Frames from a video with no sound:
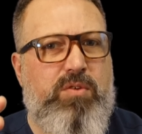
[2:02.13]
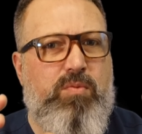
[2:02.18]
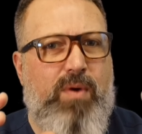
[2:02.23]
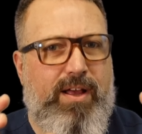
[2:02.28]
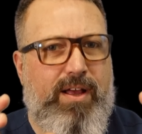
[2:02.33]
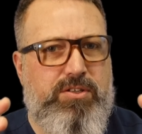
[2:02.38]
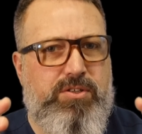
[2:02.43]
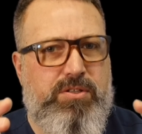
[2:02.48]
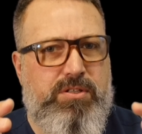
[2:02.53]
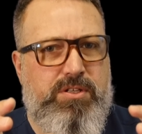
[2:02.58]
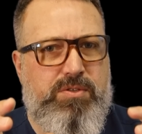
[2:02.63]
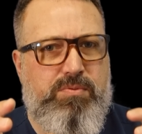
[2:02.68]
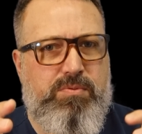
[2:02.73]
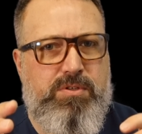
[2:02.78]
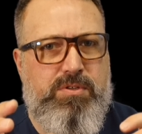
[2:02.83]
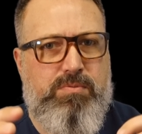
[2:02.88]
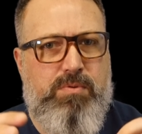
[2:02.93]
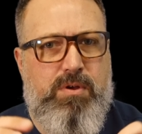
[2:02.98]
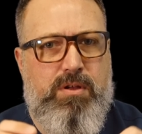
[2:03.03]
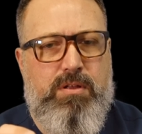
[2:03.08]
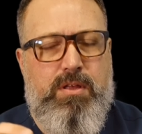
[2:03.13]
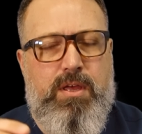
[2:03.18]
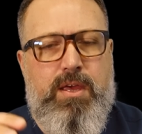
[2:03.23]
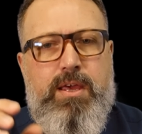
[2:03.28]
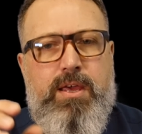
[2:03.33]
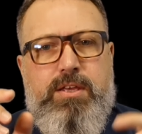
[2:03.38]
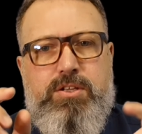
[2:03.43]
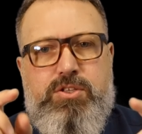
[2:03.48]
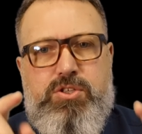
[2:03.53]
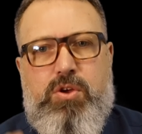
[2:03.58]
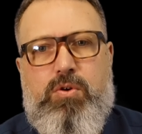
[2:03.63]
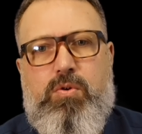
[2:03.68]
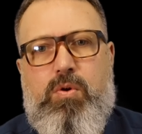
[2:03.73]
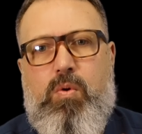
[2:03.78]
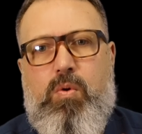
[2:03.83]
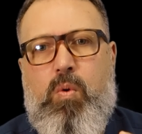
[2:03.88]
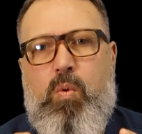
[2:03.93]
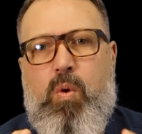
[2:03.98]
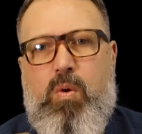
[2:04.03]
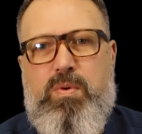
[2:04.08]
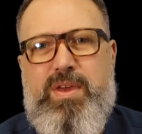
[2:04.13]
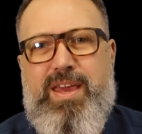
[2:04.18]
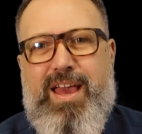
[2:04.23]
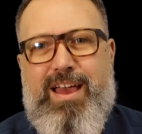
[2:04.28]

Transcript: wax on this one as well. So what we